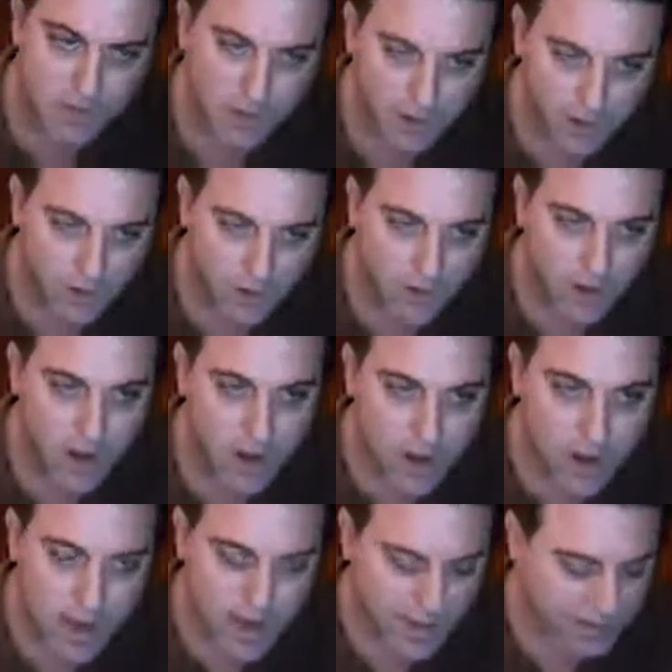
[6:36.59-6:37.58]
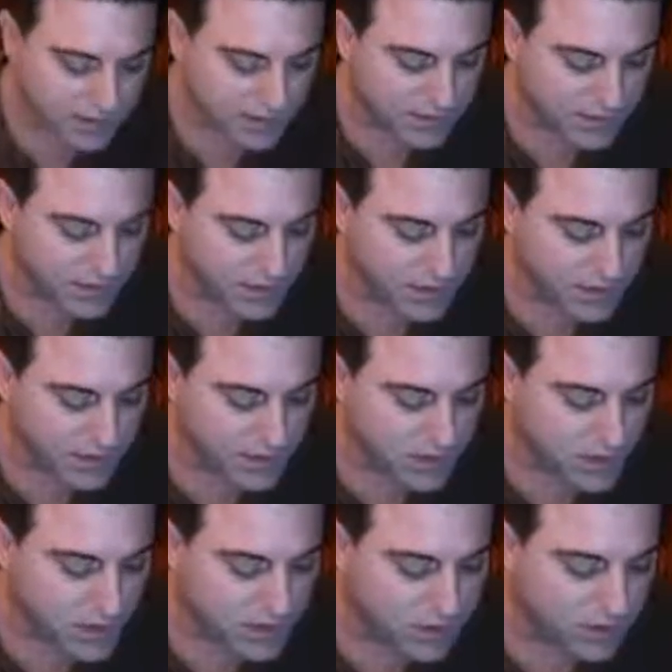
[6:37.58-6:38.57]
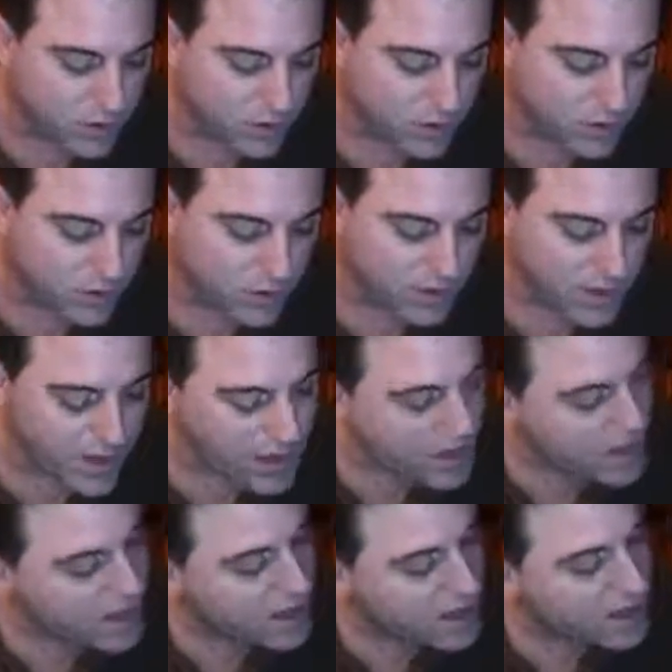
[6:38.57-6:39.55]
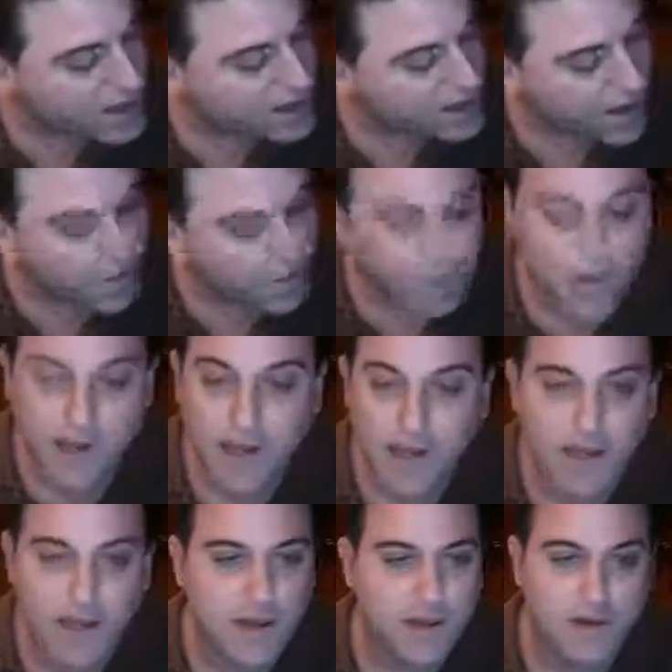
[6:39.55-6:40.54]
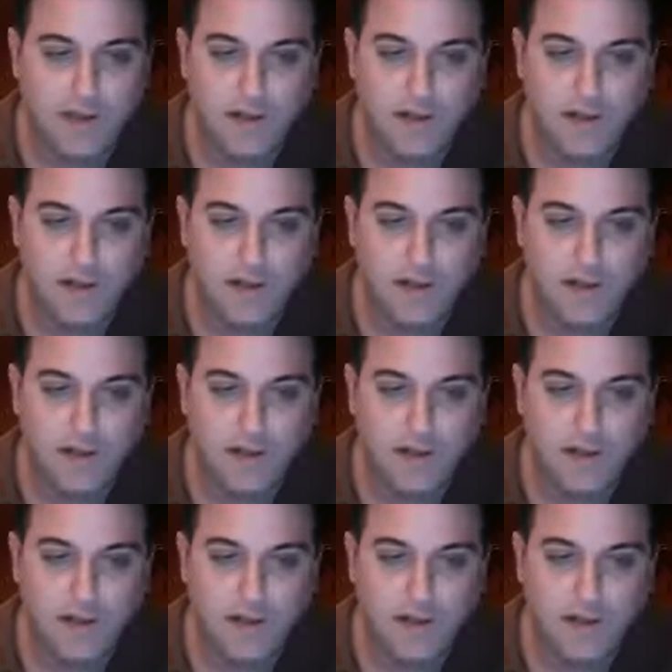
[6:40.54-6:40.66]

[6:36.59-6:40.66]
You know, it's a trustworthy company.